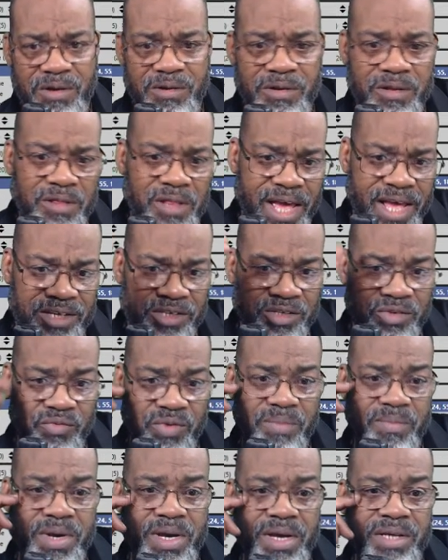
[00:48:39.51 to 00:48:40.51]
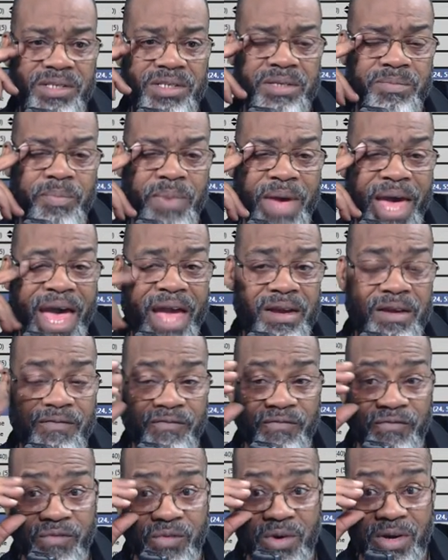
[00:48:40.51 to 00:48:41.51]
on the last three months, back
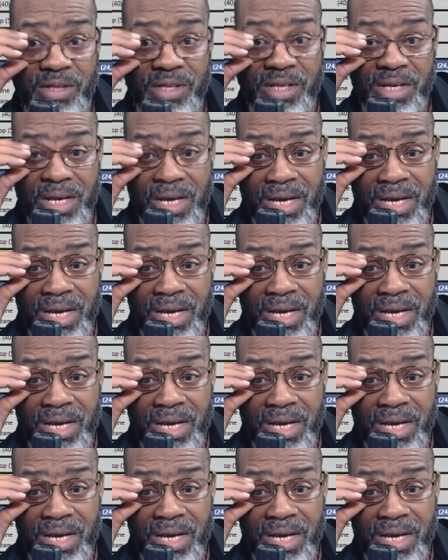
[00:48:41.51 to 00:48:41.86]
and forth.